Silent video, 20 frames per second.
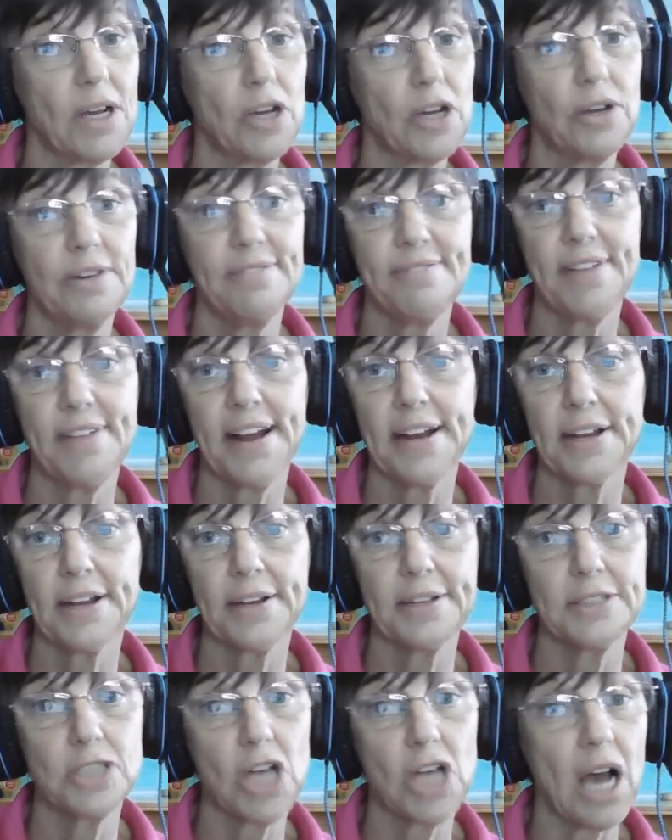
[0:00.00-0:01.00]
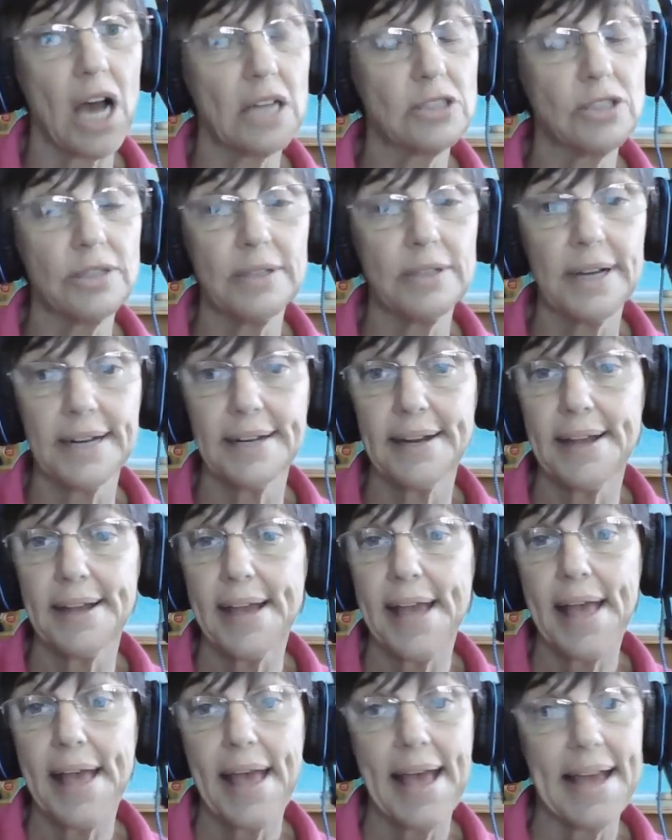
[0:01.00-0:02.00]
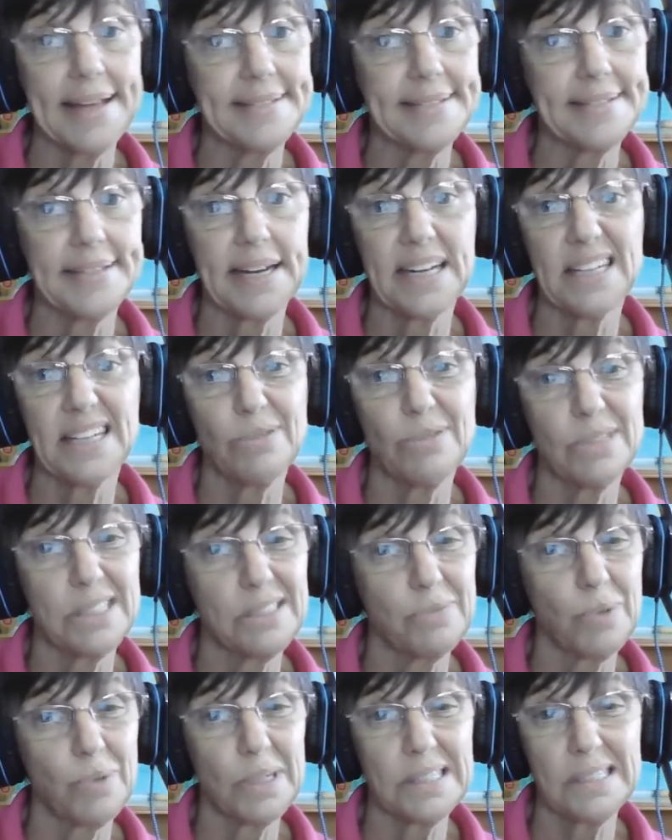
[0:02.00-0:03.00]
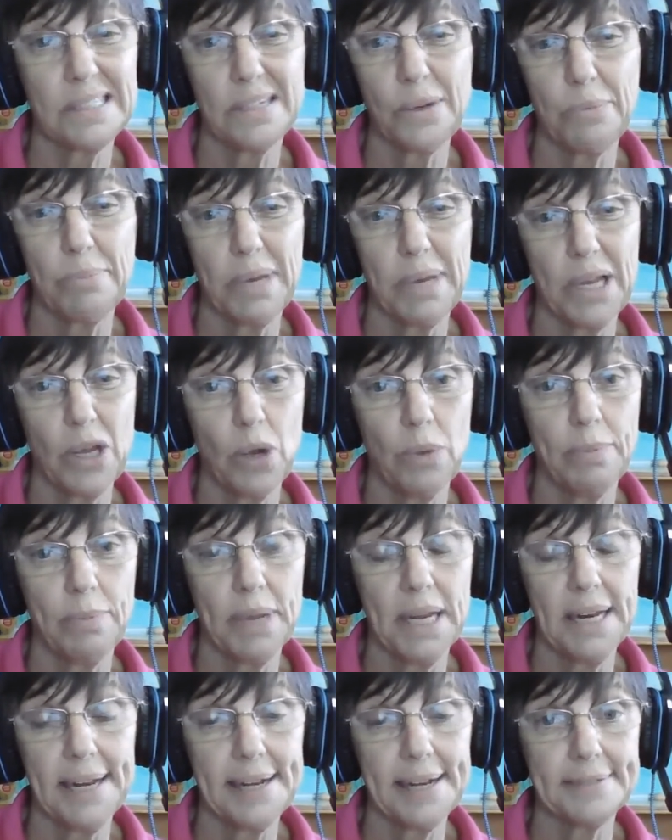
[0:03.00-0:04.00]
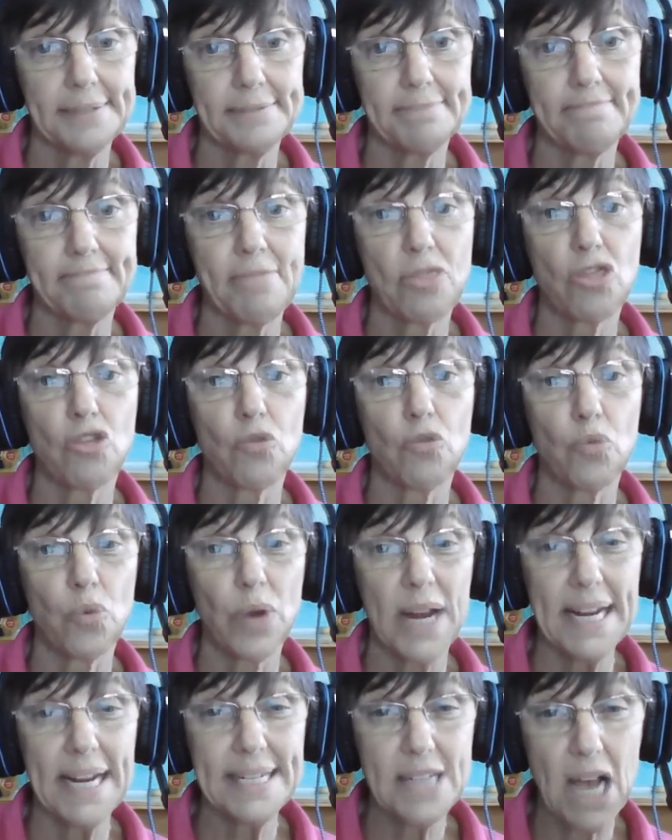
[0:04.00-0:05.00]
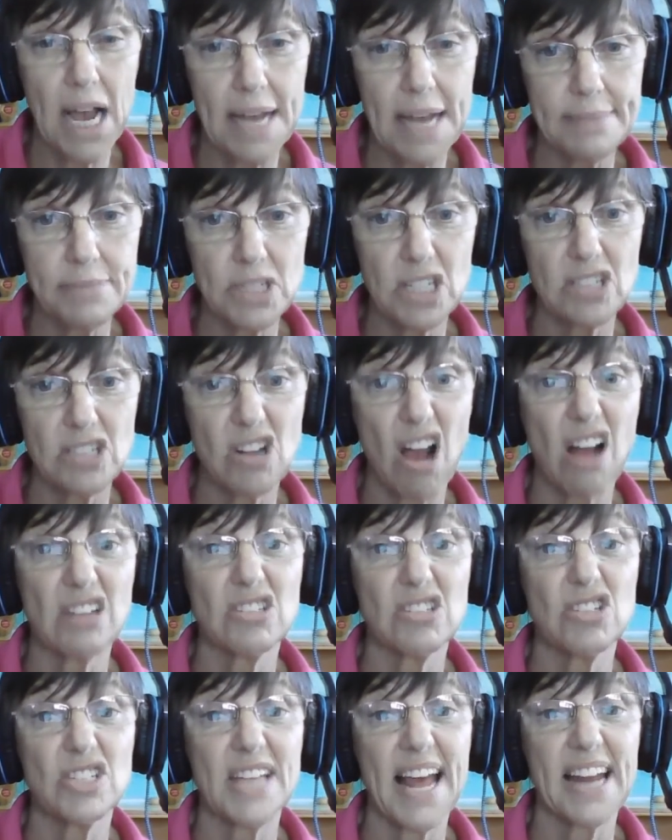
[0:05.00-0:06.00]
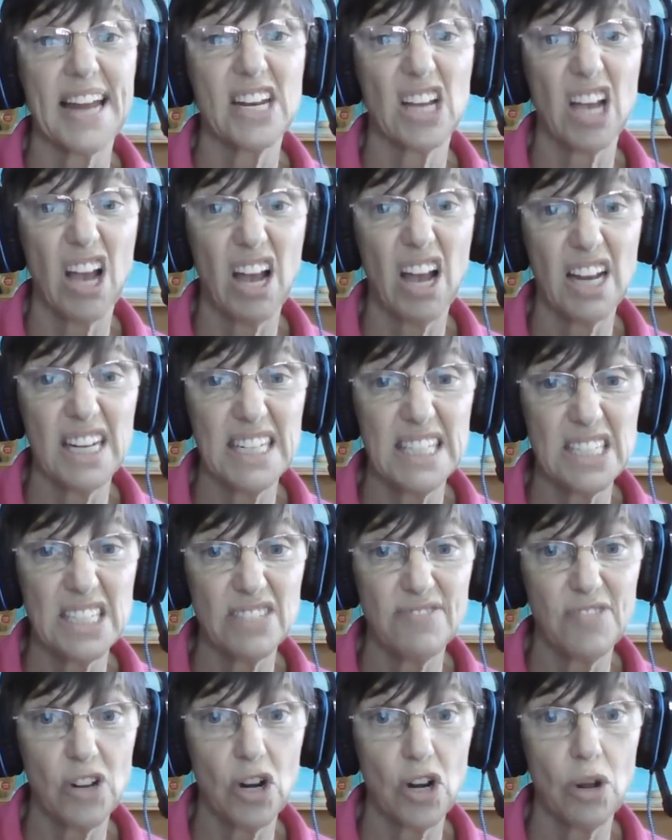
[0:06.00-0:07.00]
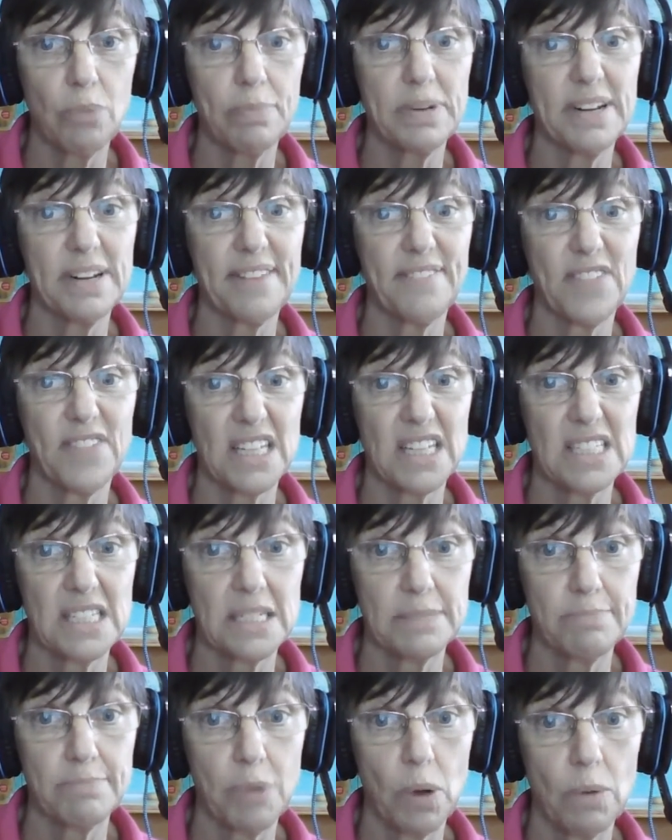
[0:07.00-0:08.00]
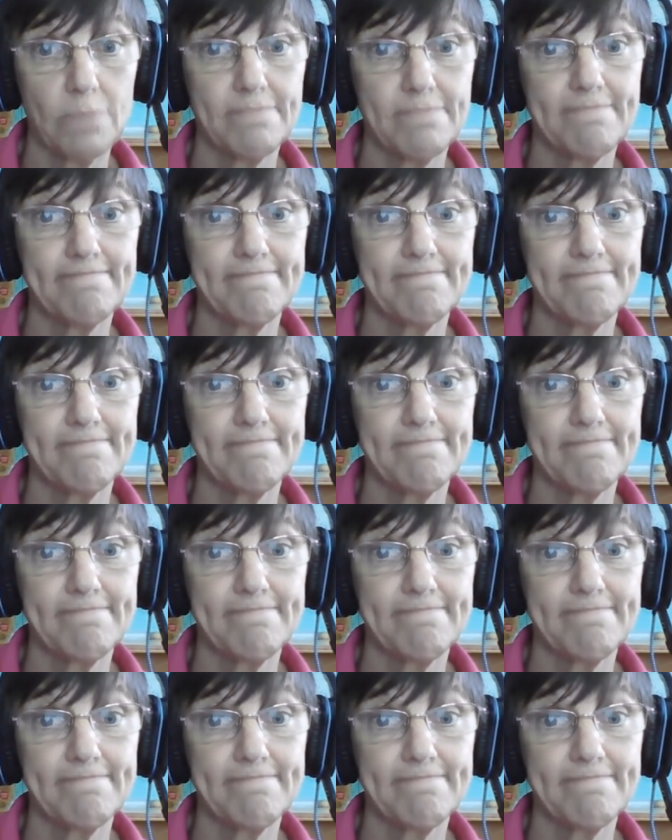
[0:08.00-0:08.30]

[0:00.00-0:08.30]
couldn't find a good doctor, and Sonny wasn't being obedient. 3 times the doctors had to cut his foot open to fix his foot.